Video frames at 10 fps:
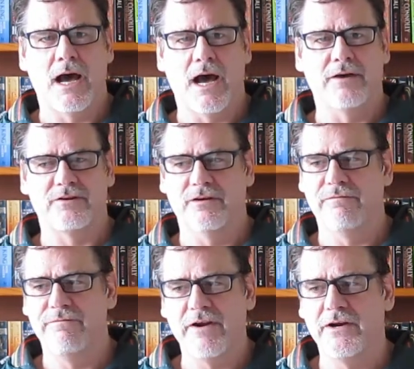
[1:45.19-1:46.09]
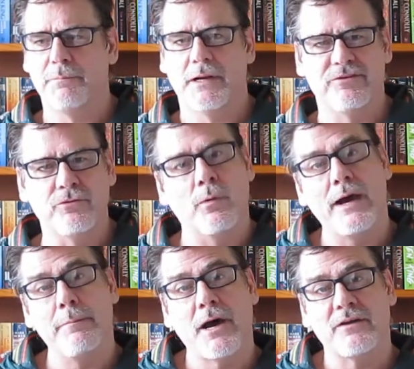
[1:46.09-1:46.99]
Uh, he's got a very pleasant
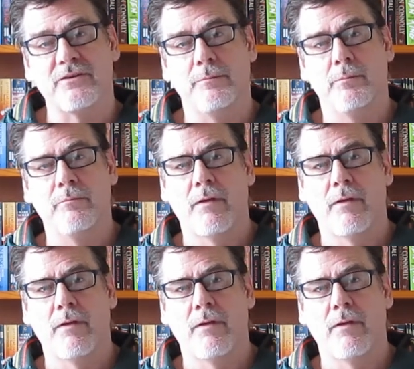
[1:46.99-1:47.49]
way about him,